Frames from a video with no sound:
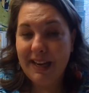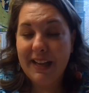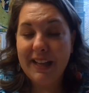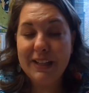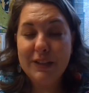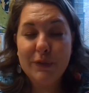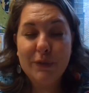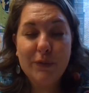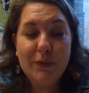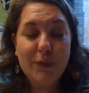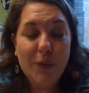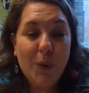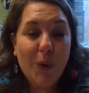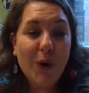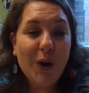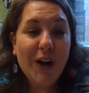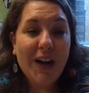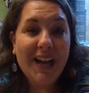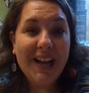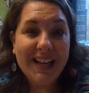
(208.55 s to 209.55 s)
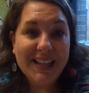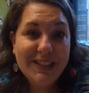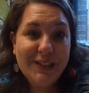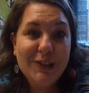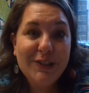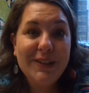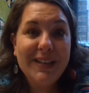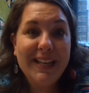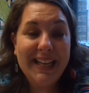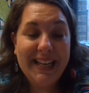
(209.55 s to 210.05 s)
That's
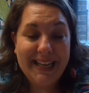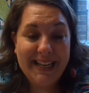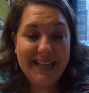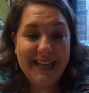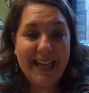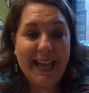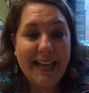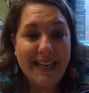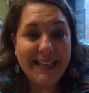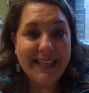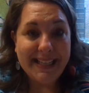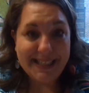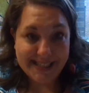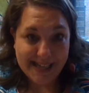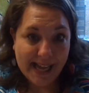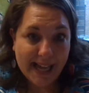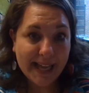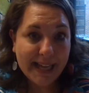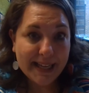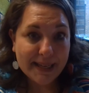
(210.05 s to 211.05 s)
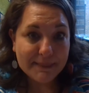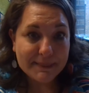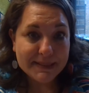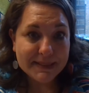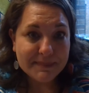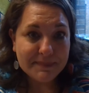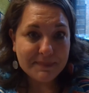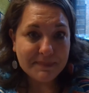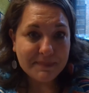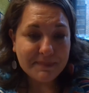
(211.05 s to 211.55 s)
490 times.